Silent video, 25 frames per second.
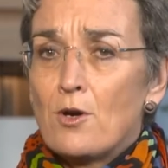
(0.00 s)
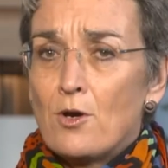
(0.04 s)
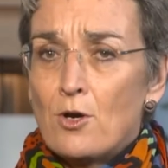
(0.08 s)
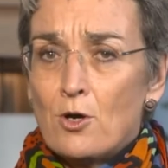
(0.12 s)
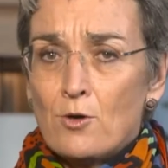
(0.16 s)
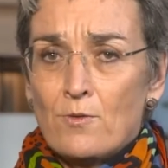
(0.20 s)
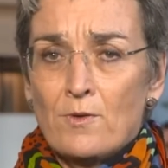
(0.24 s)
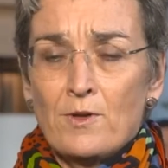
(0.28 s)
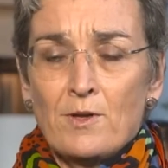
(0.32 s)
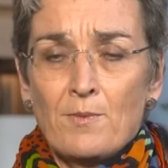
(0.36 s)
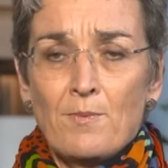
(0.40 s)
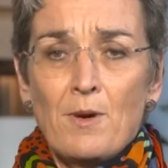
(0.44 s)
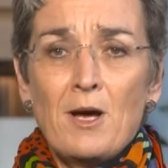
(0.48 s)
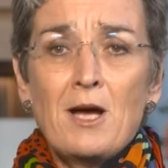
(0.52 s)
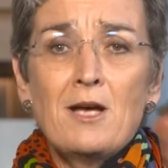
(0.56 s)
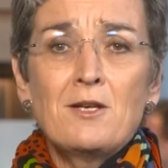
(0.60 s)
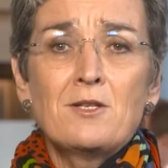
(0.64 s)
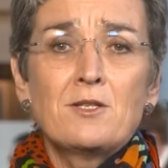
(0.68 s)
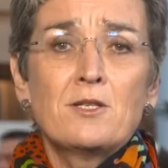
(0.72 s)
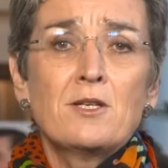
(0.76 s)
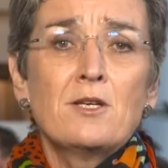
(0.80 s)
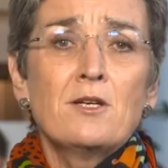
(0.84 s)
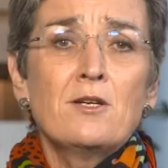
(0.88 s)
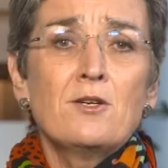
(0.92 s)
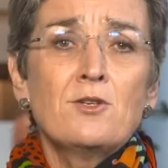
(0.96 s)
Over the
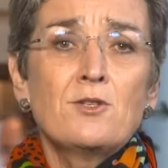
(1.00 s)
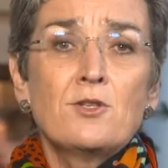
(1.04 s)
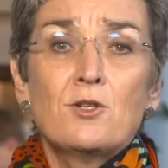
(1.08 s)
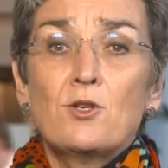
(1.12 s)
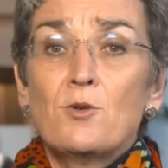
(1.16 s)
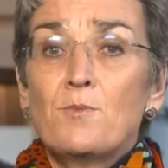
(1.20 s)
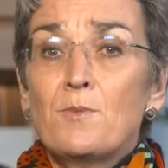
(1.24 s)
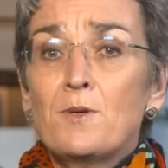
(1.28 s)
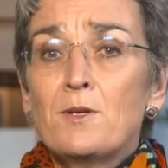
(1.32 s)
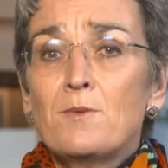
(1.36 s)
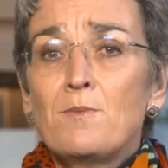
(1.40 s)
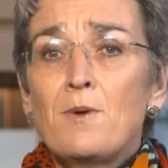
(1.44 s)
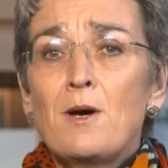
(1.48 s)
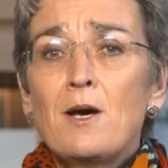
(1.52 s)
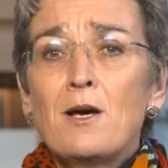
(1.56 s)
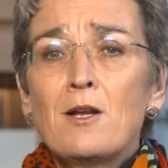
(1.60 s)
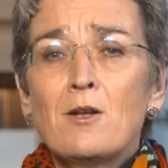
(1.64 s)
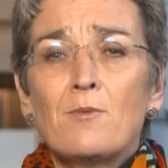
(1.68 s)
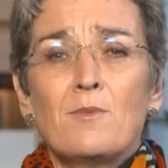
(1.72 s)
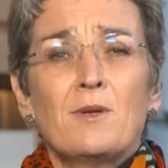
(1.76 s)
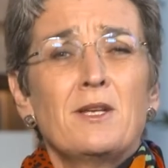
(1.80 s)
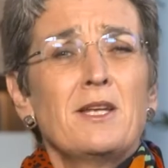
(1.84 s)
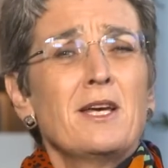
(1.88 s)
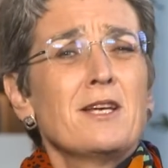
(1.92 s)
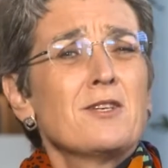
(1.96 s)
past years, the European
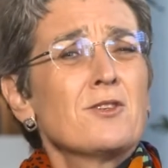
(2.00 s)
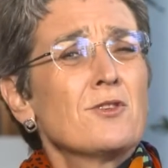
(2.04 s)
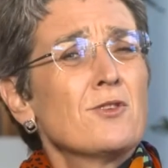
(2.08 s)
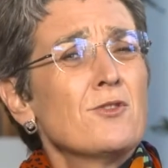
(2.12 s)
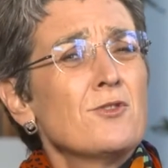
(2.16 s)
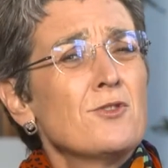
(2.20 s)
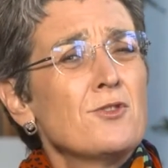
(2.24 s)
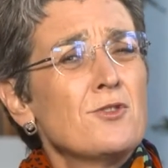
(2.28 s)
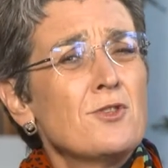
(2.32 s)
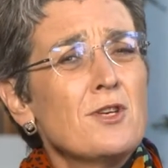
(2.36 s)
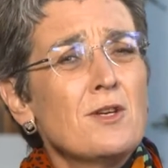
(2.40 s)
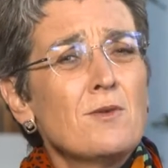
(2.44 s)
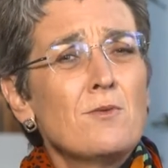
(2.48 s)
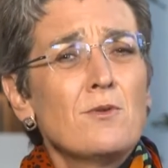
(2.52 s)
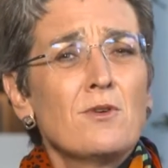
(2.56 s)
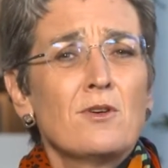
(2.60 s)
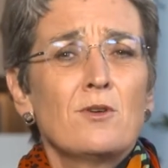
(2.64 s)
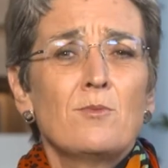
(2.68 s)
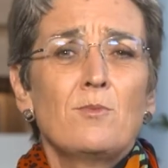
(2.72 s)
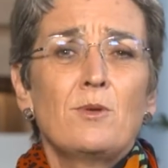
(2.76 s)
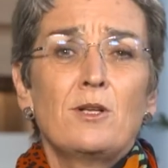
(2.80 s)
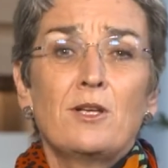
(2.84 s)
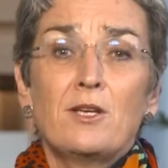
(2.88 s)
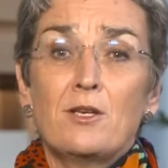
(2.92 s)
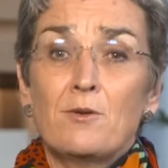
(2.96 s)
Parliament has
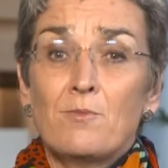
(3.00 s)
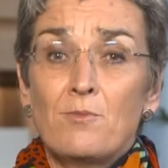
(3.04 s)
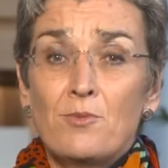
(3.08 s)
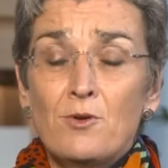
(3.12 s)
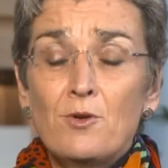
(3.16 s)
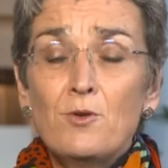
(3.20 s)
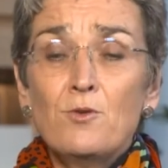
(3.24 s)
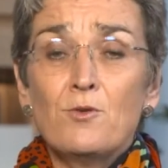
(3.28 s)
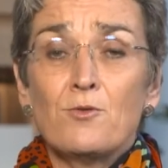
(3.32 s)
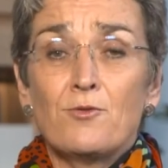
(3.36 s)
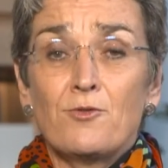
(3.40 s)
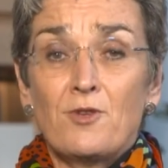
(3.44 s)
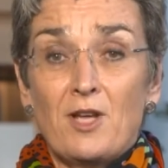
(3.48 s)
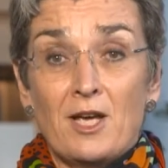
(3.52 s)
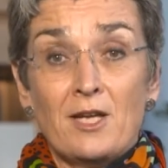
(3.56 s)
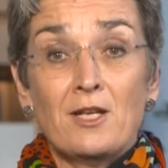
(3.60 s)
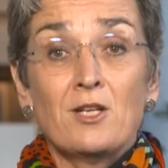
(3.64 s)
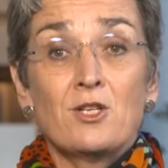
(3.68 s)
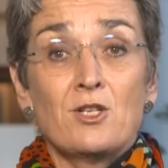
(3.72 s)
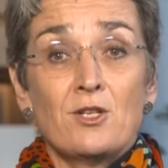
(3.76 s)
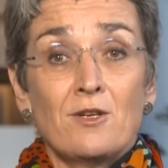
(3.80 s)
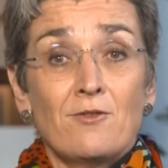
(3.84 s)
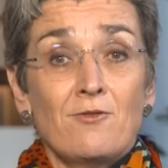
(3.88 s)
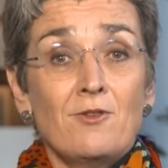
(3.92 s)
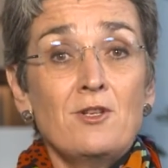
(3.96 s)
considerably improved
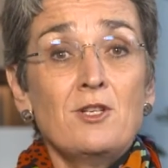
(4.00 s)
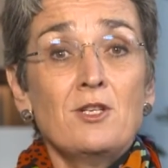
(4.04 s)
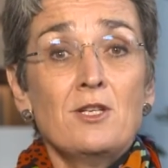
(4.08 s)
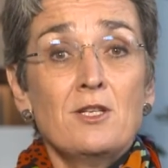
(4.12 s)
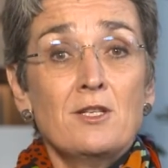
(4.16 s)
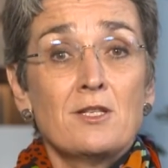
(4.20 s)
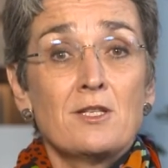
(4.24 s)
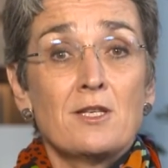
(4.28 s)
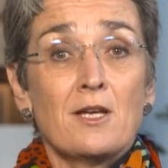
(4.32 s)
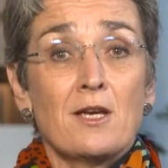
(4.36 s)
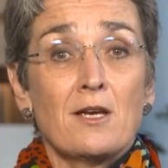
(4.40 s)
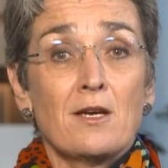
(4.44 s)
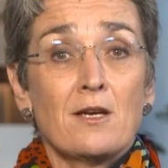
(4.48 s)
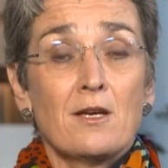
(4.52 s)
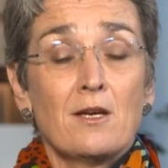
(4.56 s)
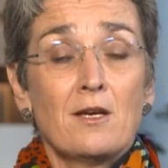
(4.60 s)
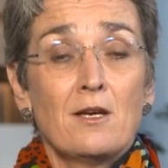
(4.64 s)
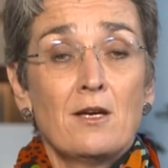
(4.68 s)
energy efficiency.